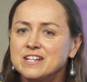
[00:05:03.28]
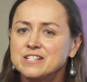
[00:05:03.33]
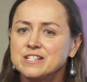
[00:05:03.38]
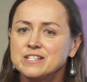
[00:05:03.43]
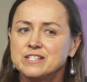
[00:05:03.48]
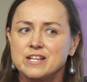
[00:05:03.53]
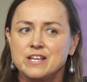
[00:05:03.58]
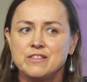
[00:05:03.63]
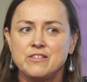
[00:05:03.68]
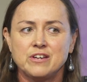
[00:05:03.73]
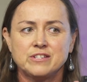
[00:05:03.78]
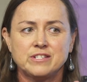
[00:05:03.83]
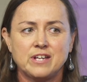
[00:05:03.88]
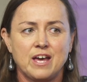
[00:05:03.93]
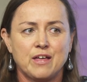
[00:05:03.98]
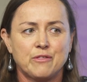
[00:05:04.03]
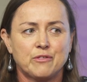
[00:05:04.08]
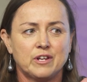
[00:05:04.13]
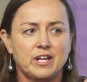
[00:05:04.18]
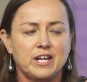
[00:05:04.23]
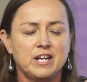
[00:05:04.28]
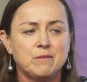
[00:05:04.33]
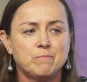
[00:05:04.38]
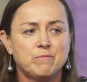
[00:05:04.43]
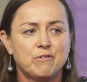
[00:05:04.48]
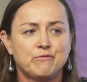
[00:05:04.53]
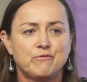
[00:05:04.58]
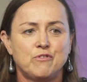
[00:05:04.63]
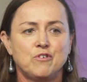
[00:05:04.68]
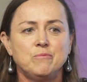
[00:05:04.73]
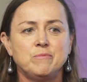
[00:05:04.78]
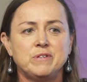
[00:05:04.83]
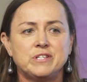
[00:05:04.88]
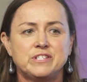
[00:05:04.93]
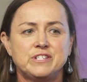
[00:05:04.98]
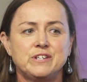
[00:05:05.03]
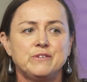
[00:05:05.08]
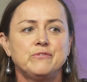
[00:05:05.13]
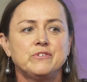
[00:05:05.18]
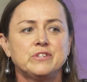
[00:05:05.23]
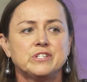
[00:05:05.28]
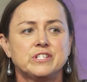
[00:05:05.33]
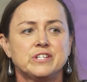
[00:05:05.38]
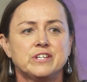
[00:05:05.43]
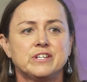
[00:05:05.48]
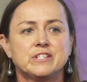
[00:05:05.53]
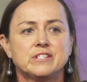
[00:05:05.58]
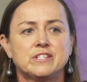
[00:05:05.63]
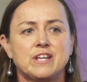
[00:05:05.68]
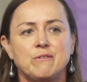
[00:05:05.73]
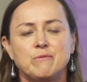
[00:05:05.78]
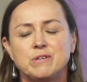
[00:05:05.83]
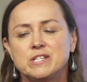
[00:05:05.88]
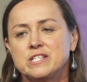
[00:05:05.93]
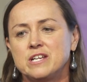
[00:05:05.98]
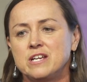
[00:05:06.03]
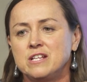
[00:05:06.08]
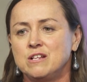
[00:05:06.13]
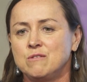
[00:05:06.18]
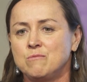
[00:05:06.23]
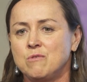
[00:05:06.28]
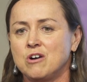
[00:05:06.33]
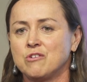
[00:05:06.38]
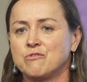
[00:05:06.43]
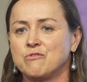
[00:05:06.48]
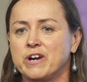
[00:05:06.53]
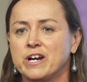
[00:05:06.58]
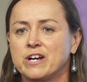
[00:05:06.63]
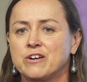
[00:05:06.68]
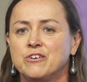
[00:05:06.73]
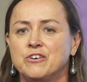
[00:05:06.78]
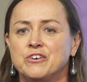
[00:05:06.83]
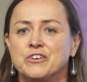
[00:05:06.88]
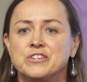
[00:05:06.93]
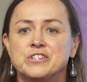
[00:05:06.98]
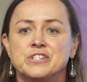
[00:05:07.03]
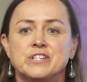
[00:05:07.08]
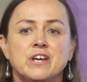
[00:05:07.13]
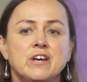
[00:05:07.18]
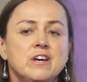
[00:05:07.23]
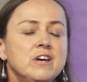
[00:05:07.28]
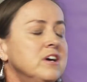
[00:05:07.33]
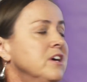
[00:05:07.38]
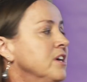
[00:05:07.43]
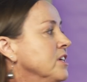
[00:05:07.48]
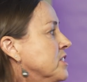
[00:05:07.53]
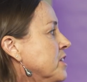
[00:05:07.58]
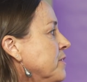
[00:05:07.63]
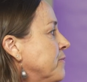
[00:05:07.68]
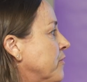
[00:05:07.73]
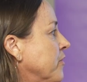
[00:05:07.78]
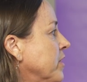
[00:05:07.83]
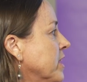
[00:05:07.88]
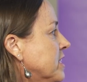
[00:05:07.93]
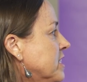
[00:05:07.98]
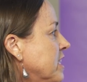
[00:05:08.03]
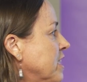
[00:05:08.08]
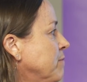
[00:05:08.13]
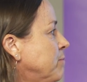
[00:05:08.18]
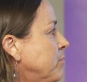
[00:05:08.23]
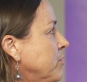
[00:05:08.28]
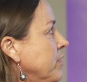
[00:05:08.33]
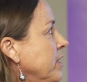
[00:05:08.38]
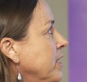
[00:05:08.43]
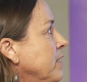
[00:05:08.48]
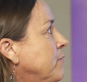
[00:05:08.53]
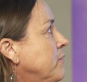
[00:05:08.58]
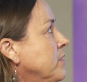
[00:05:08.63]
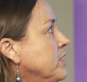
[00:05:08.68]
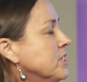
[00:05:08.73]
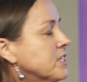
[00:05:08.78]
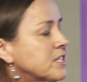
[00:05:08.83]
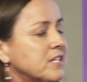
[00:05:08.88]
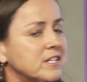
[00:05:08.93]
to see those athletic performance differences that we see in the world records. So for example, if we just